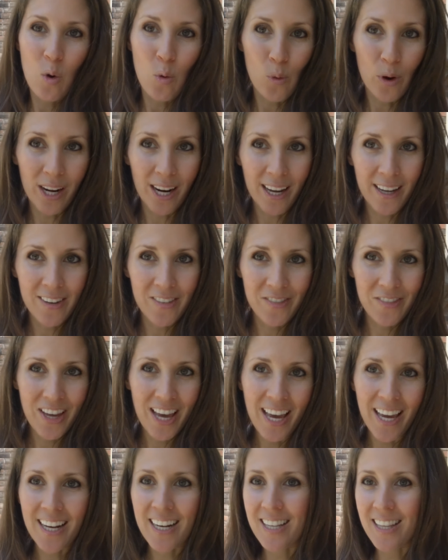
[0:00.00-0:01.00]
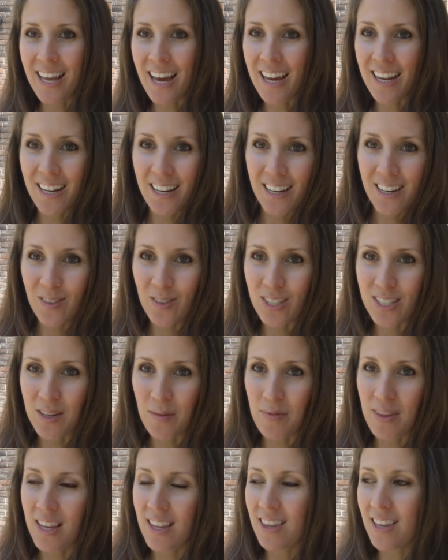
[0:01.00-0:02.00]
what I conveyed, and that was
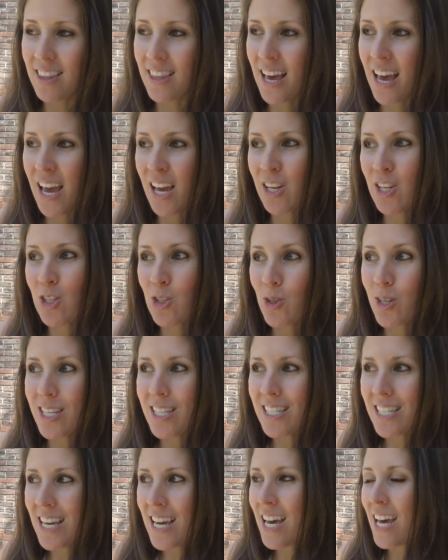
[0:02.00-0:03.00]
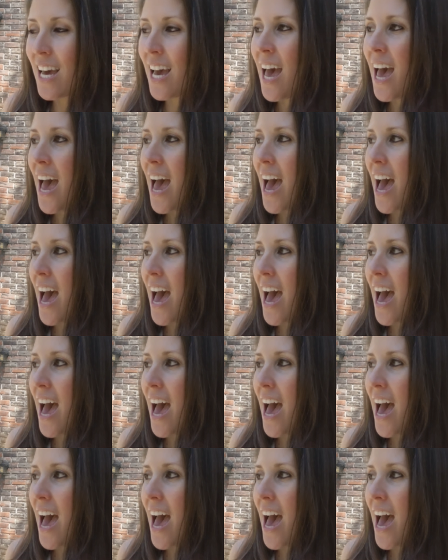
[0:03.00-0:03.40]
something that they enjoyed seeing.